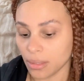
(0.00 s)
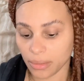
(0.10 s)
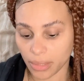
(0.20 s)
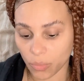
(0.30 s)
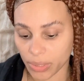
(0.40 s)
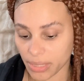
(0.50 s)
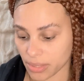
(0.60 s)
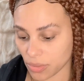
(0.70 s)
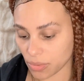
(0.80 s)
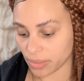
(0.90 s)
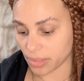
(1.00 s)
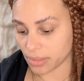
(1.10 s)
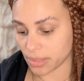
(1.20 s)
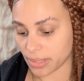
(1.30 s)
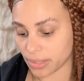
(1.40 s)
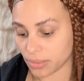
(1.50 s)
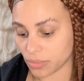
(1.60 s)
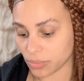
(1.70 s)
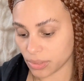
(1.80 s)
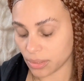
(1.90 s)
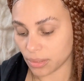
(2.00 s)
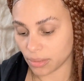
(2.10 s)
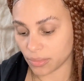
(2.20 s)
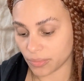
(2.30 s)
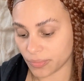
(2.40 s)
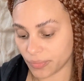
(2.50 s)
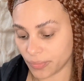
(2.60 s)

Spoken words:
like, what is all the ins and outs of